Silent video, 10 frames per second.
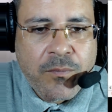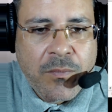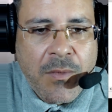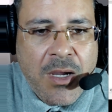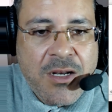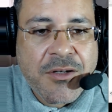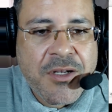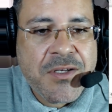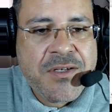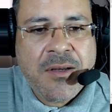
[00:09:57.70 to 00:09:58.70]
Another
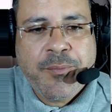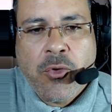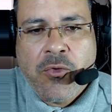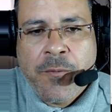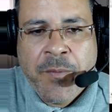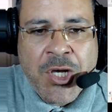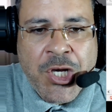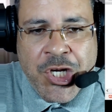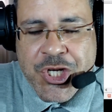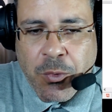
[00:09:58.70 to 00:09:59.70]
example.
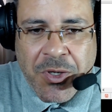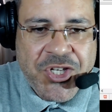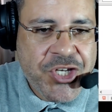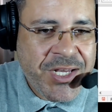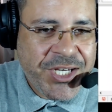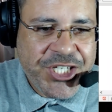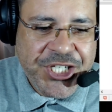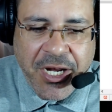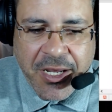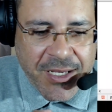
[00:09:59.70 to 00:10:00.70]
She was
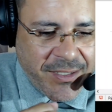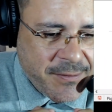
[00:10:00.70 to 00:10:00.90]
shaking